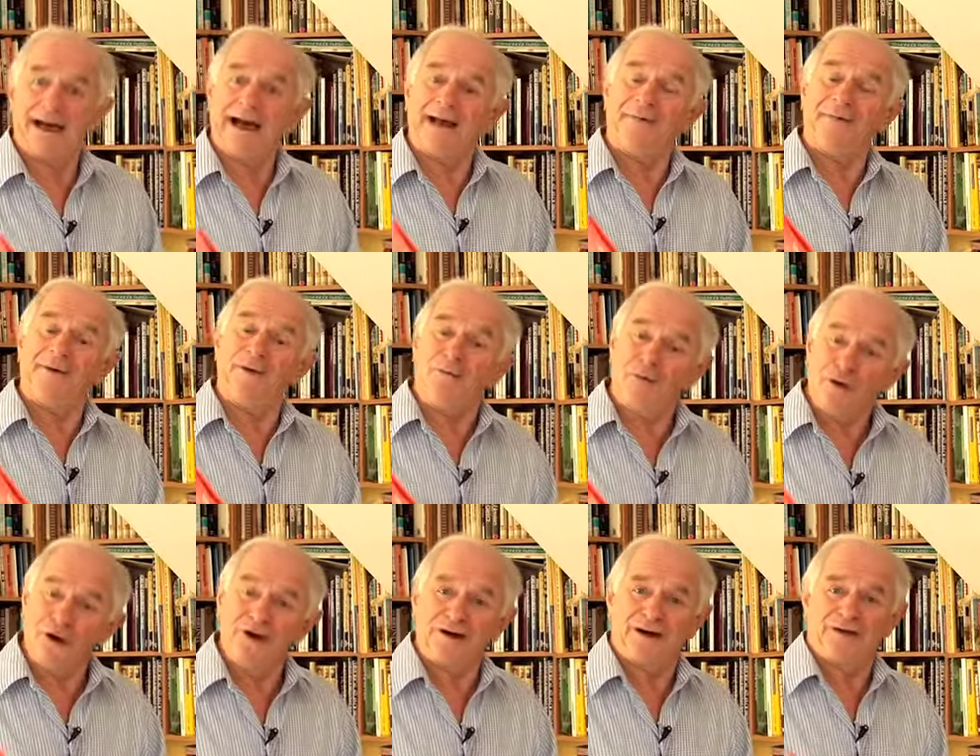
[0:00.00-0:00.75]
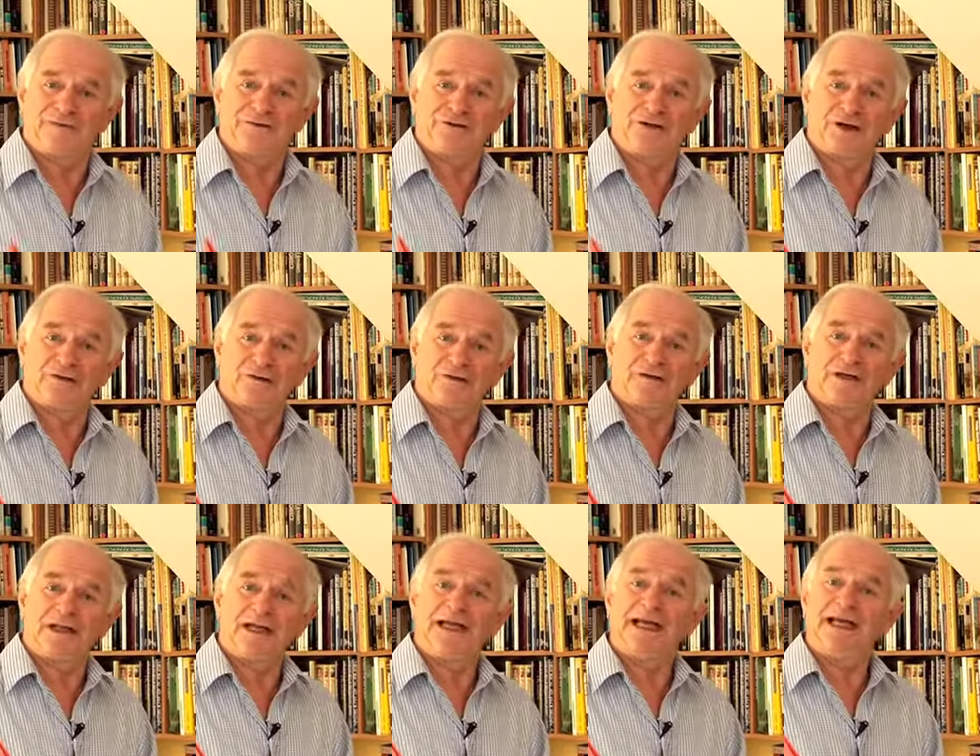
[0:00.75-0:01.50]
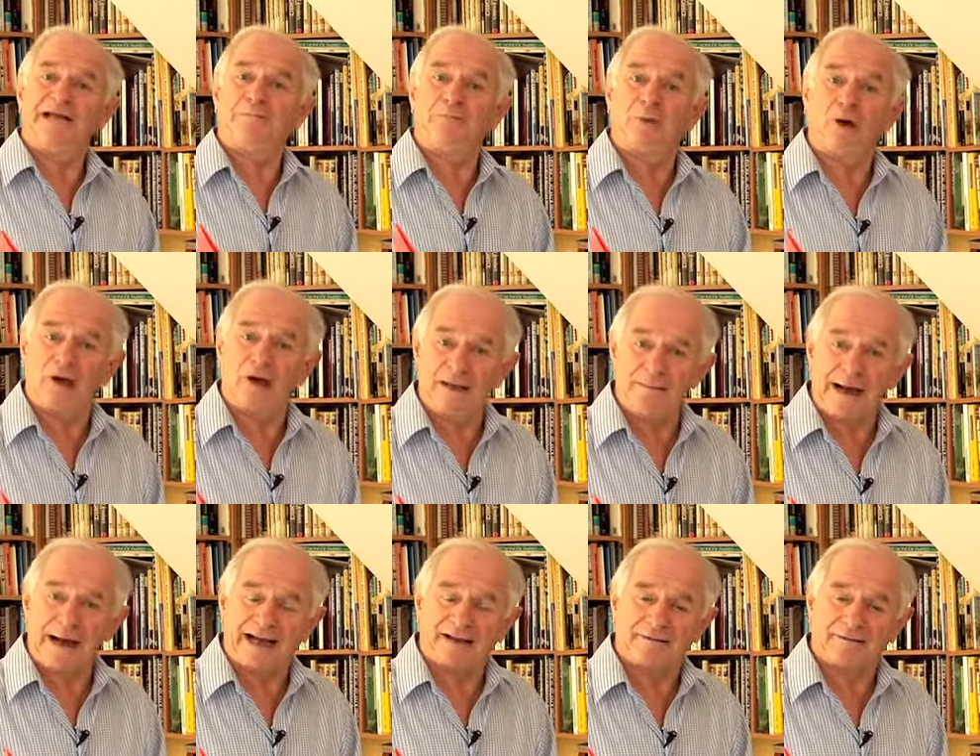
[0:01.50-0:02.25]
And the word I've chosen is
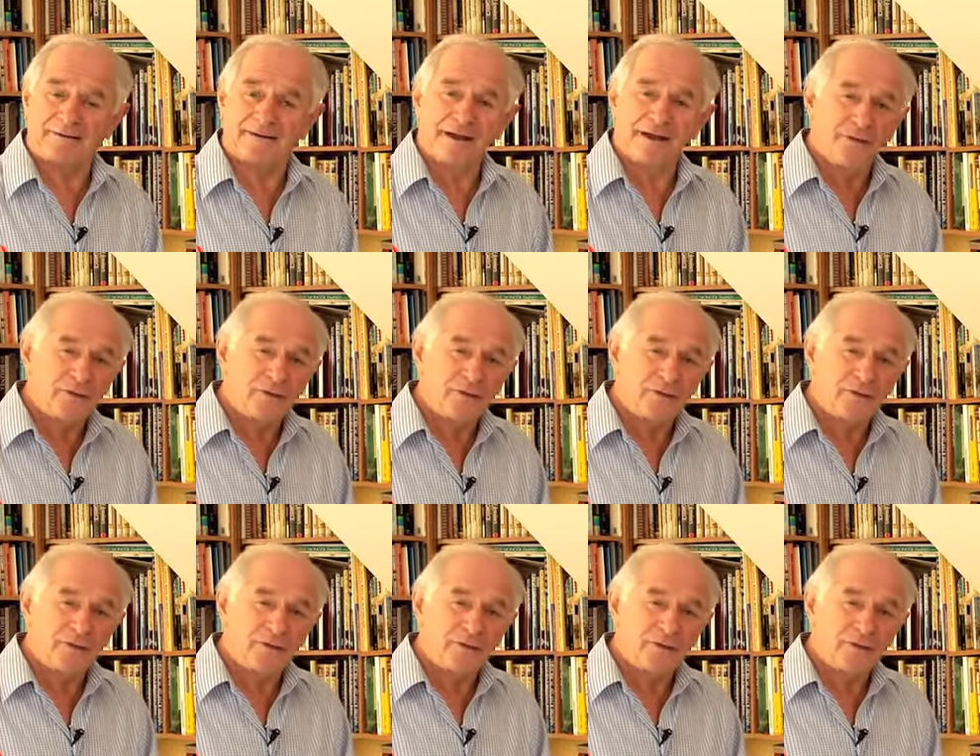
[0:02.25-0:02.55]
polymath,